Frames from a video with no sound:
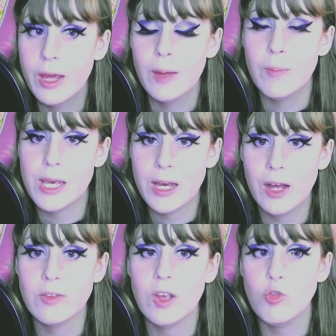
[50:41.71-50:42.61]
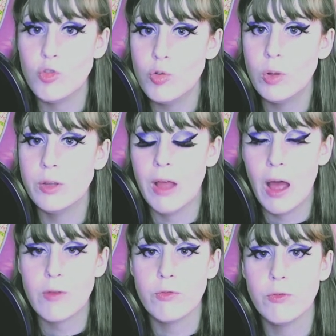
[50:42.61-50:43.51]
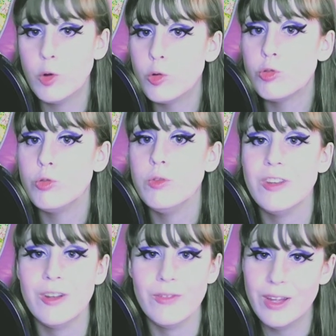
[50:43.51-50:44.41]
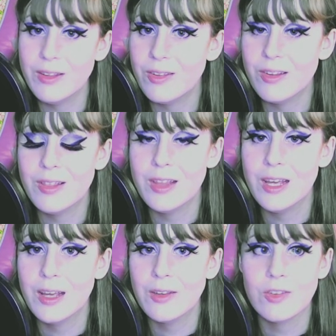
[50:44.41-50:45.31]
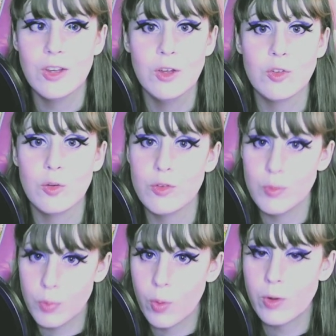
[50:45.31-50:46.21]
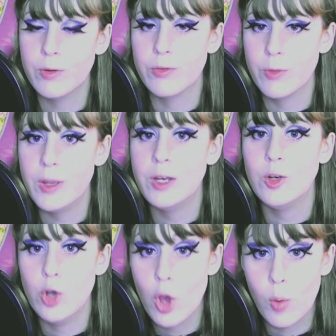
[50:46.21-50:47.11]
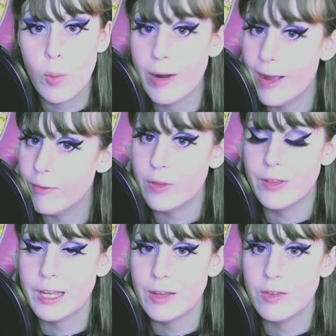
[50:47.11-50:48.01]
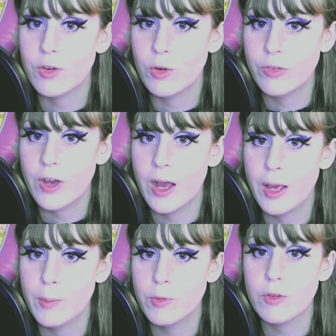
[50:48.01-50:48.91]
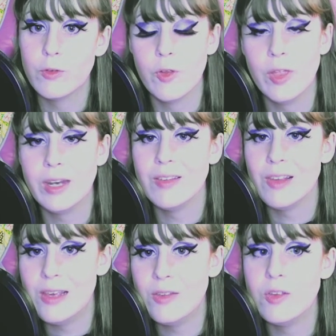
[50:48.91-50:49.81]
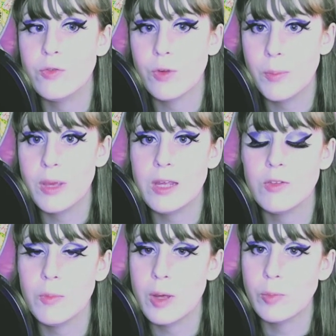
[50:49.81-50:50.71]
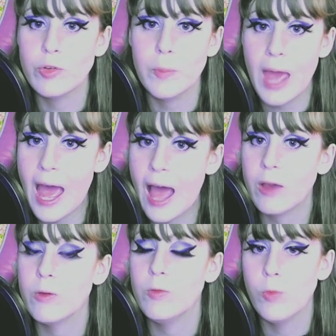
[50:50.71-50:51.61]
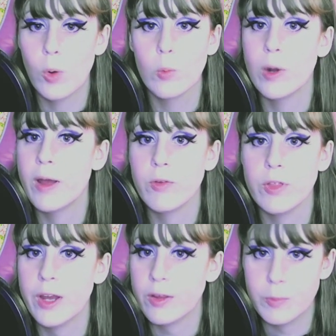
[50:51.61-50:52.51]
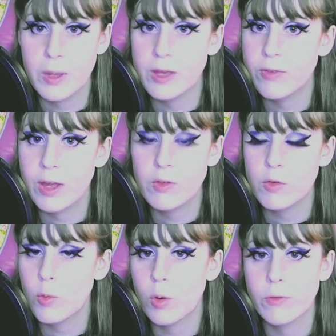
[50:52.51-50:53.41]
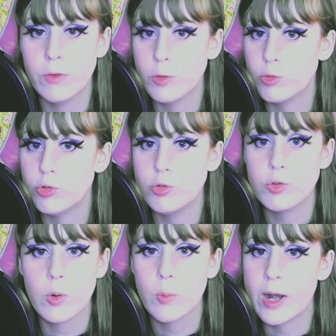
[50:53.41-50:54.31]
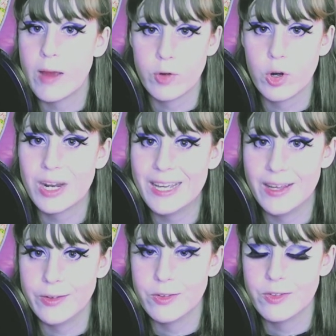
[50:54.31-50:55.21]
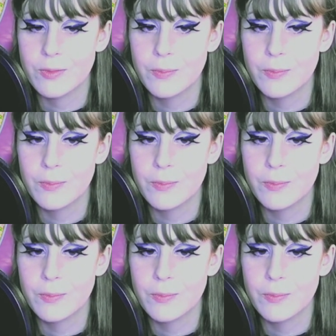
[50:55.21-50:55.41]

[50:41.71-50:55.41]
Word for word: because I do a lot of photo shoots and events and things, so it's important for me to know where everything is at all times so that it's easy for me to be able to pack for whatever the next big event or photo shoot or whatever is.